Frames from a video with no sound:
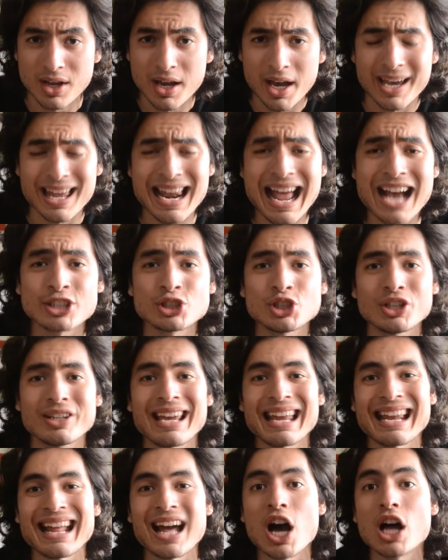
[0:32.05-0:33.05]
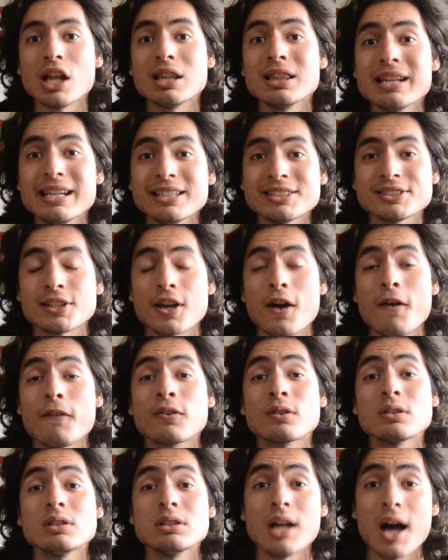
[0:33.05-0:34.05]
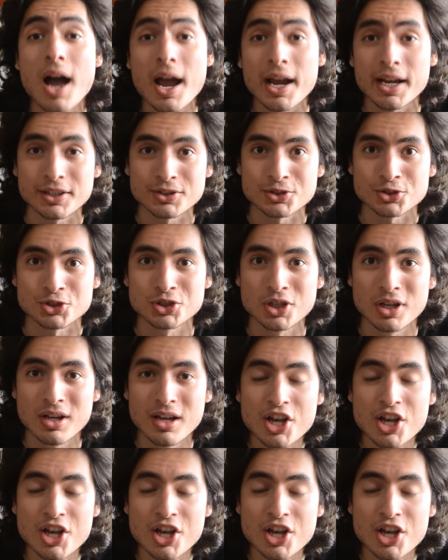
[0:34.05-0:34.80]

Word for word: and actually get a list of clients.